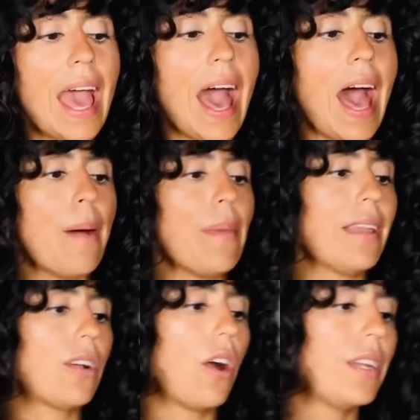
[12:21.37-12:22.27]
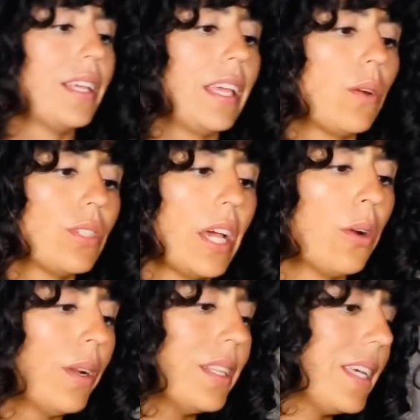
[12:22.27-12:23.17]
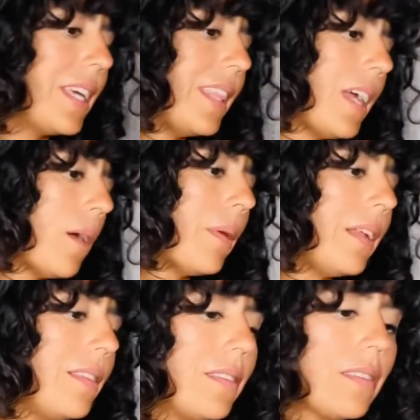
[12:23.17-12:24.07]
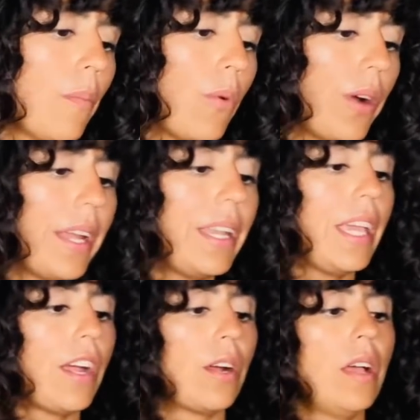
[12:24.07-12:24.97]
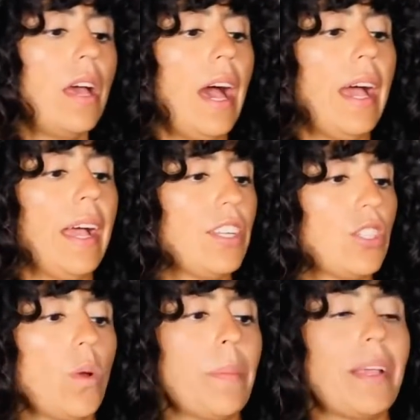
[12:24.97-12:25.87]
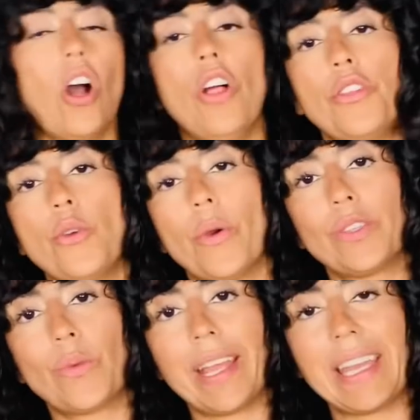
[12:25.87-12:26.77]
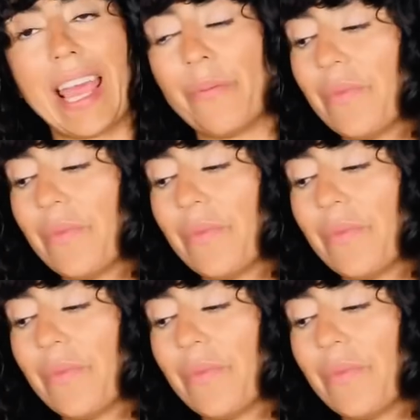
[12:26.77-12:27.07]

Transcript: And carnelian, which I don't want to dig in there, but it's somewhere in here. I just don't want to make all the noise right now.